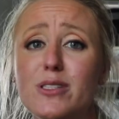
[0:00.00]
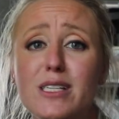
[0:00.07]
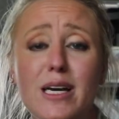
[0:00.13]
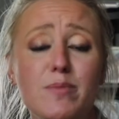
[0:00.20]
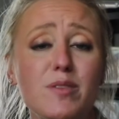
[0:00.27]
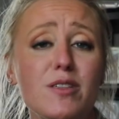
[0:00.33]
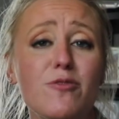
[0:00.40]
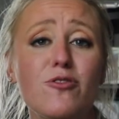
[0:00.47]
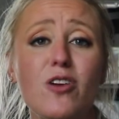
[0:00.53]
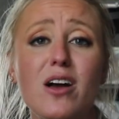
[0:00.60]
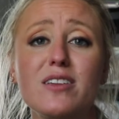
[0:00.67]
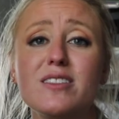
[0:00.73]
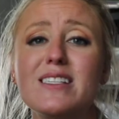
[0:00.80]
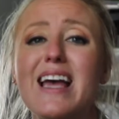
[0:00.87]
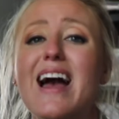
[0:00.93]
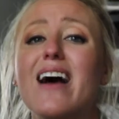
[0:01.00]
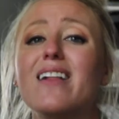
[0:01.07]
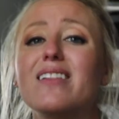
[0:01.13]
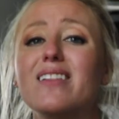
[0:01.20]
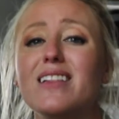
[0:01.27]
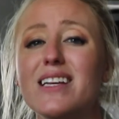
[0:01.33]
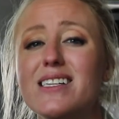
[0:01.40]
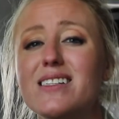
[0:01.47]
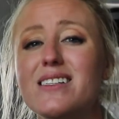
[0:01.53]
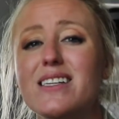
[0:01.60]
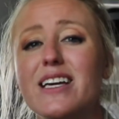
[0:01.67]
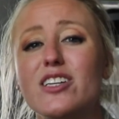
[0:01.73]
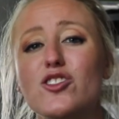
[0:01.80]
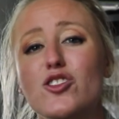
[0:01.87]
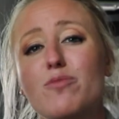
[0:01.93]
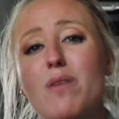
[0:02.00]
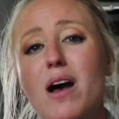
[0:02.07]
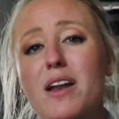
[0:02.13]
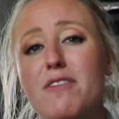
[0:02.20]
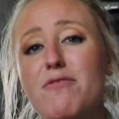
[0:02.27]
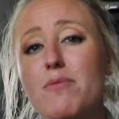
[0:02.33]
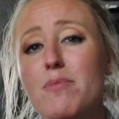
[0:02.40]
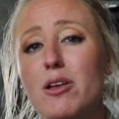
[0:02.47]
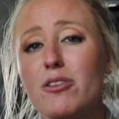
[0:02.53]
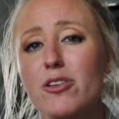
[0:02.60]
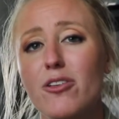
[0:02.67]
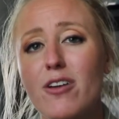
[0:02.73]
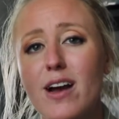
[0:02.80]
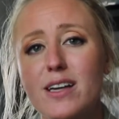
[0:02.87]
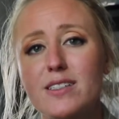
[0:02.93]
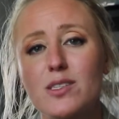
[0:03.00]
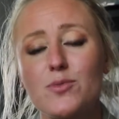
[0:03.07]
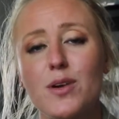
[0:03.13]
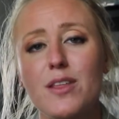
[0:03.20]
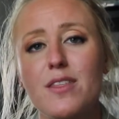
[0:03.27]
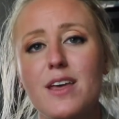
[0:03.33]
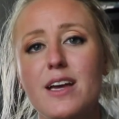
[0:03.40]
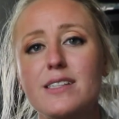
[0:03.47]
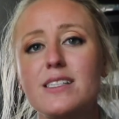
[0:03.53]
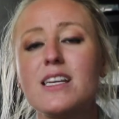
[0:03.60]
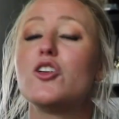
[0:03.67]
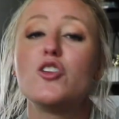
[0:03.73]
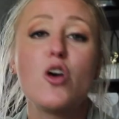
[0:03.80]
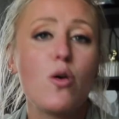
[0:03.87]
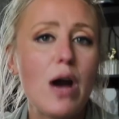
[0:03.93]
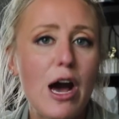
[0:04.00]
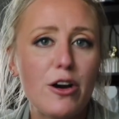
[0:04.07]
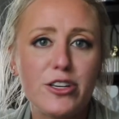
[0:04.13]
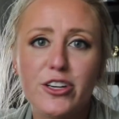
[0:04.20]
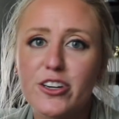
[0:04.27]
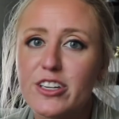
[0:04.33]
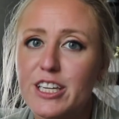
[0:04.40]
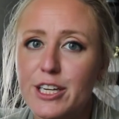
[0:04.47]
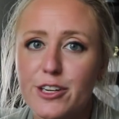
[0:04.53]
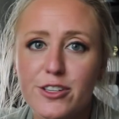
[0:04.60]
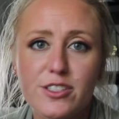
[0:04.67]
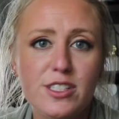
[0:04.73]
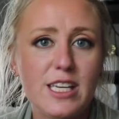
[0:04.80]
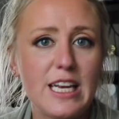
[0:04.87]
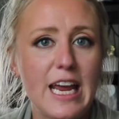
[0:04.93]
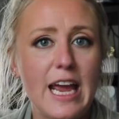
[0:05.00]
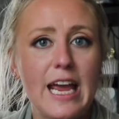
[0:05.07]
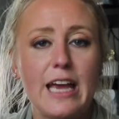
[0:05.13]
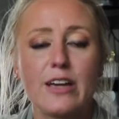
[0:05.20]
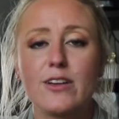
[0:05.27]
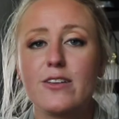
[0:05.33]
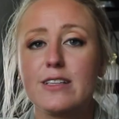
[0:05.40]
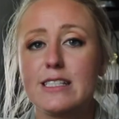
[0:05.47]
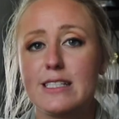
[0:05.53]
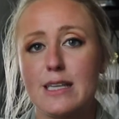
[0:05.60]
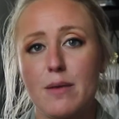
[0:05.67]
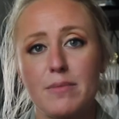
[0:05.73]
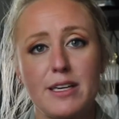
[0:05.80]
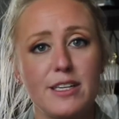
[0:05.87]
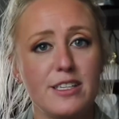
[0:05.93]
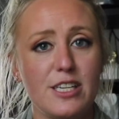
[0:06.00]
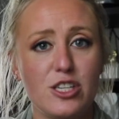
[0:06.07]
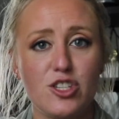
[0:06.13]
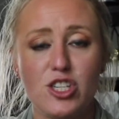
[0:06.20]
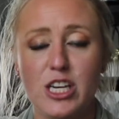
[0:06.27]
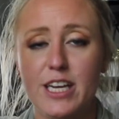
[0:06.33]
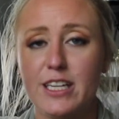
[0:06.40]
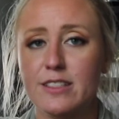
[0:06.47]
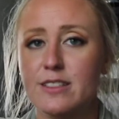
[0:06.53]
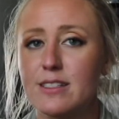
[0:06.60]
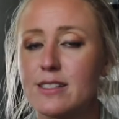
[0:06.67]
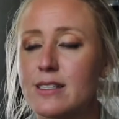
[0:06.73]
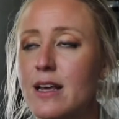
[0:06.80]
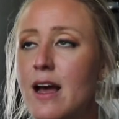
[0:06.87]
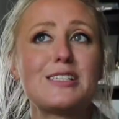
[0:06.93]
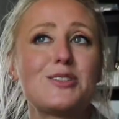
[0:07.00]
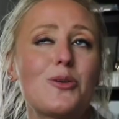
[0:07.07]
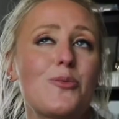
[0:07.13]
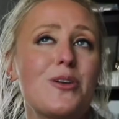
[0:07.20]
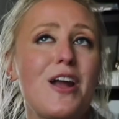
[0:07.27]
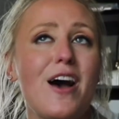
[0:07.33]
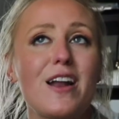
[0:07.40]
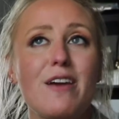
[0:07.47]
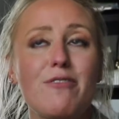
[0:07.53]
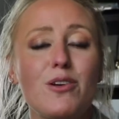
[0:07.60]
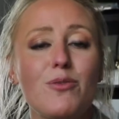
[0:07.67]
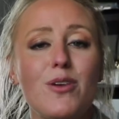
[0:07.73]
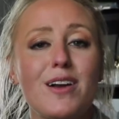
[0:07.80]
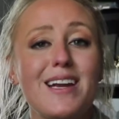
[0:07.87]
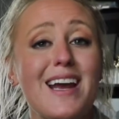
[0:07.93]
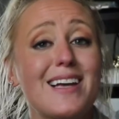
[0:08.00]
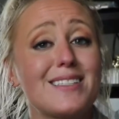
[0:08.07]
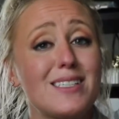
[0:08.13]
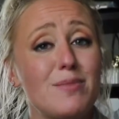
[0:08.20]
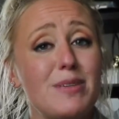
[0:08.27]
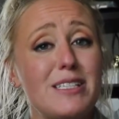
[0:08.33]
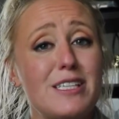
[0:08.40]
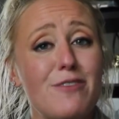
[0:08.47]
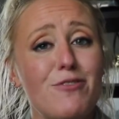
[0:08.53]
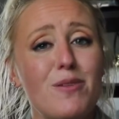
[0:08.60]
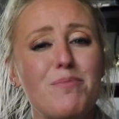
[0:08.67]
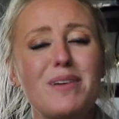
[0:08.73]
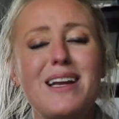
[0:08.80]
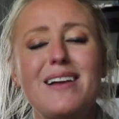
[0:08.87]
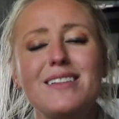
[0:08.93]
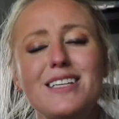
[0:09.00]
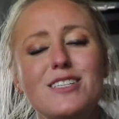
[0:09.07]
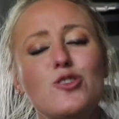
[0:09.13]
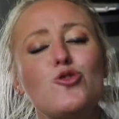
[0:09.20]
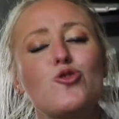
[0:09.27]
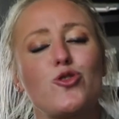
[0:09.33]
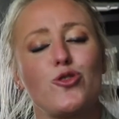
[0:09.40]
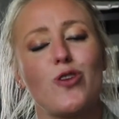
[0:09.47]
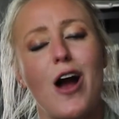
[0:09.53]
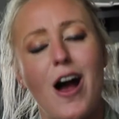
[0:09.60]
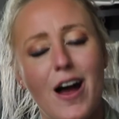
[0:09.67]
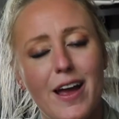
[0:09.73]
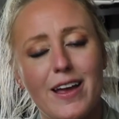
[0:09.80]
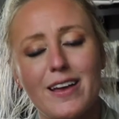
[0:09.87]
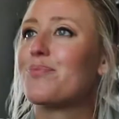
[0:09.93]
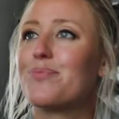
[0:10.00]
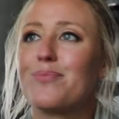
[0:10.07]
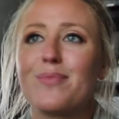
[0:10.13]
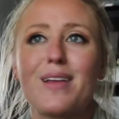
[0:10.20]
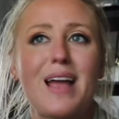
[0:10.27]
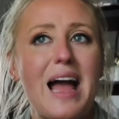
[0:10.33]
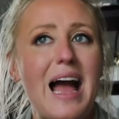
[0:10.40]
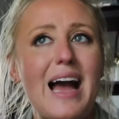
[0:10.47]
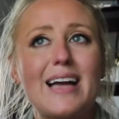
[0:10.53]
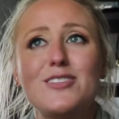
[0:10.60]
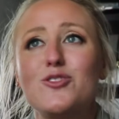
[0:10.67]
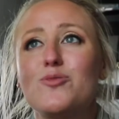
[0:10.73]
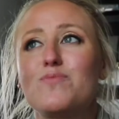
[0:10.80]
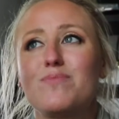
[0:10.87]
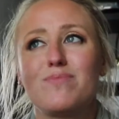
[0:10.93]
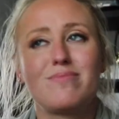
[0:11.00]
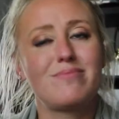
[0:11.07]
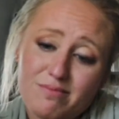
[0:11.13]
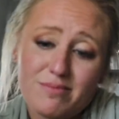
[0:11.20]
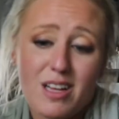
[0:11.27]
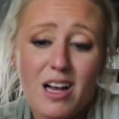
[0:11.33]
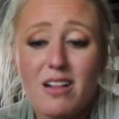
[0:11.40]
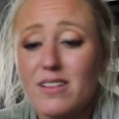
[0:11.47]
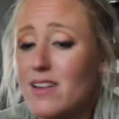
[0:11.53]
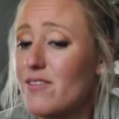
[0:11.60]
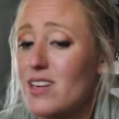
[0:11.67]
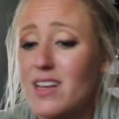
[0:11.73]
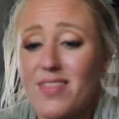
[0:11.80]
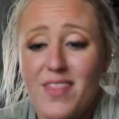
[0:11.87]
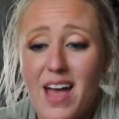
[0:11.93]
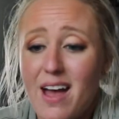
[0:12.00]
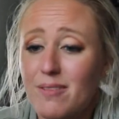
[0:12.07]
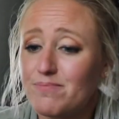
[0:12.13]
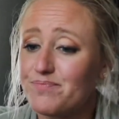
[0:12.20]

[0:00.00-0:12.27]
types of runs, at least to get your body familiarized with it, know how your gear is going to handle in some conditions. So not every run has to be different, but at least try. I'll leave it at that.